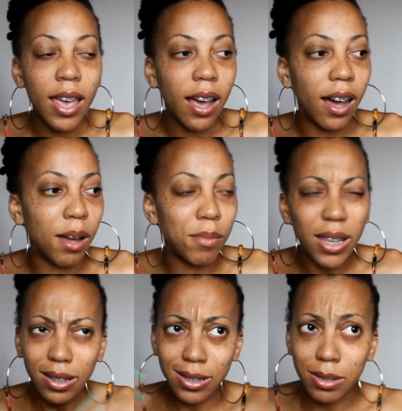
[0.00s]
um,
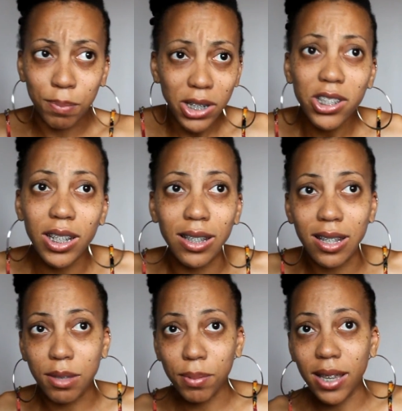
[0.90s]
especially in
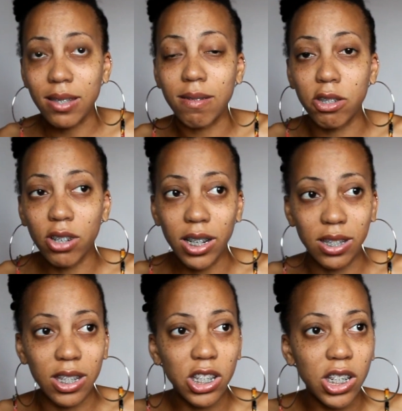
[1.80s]
this place of
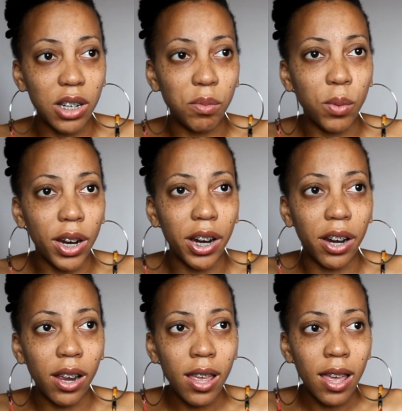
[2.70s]
transition
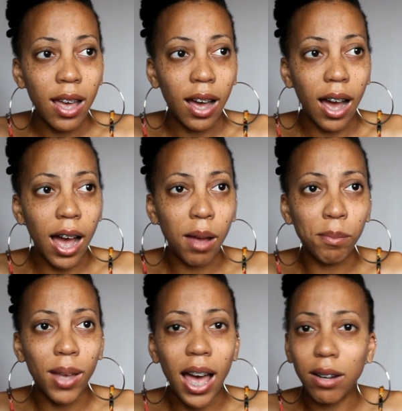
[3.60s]
where
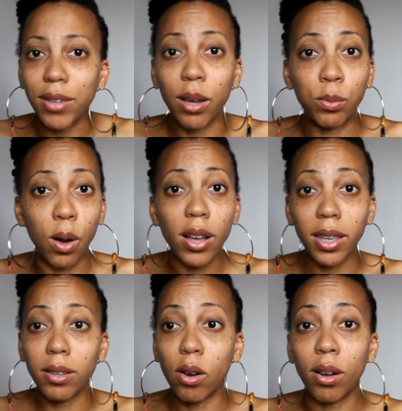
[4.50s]
I'm kind of like
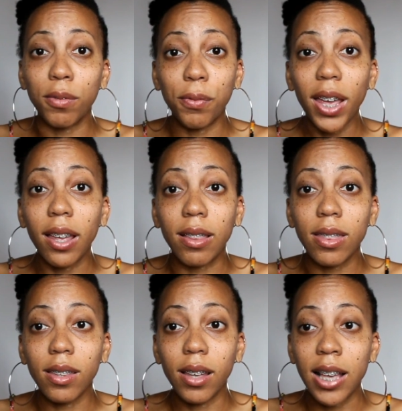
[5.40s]
walking on faith
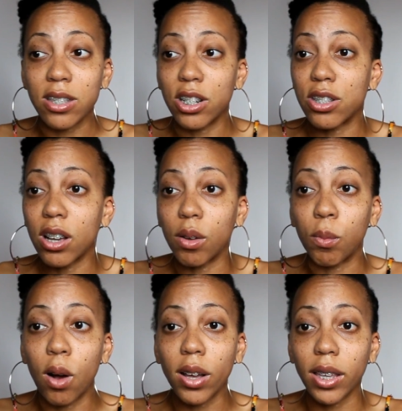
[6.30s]
as an
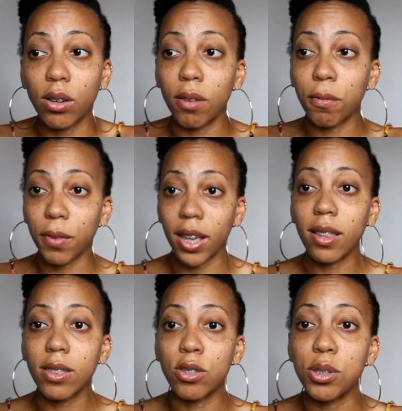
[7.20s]
adult, walking on
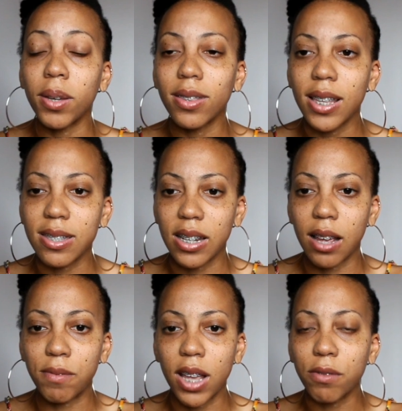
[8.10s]
faith, doing things that
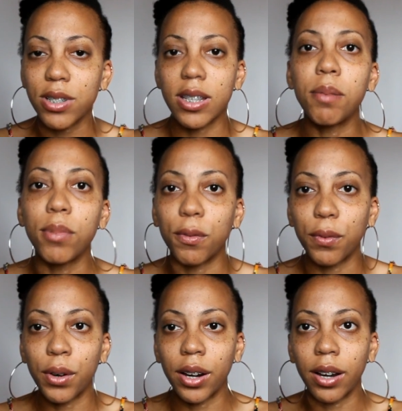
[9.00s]
I've never done
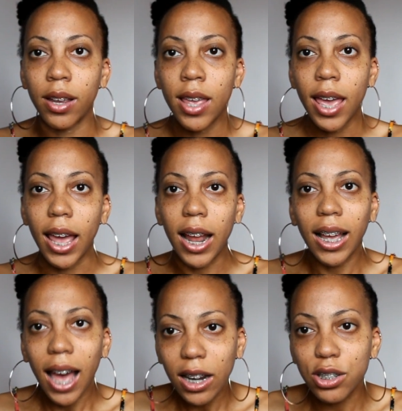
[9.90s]
before. And I
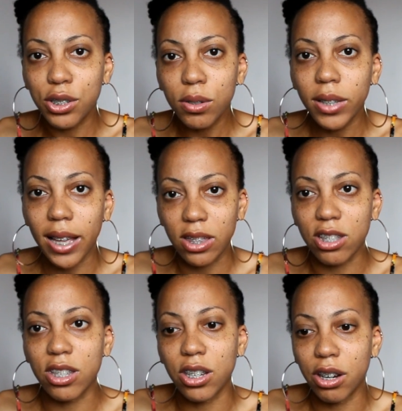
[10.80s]
kind of do like the
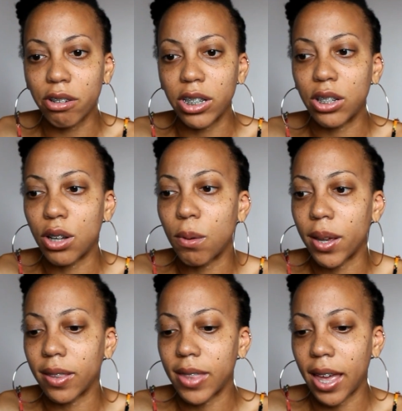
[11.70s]
security in
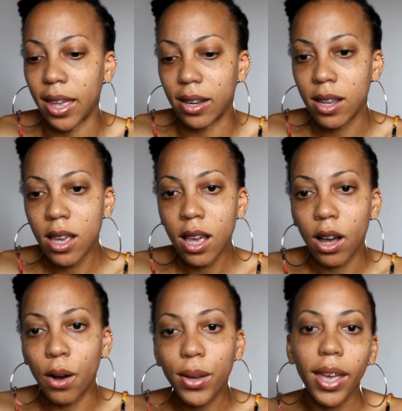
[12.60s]
knowing
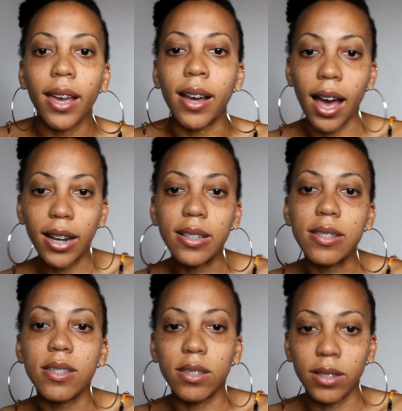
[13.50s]
that, okay, God is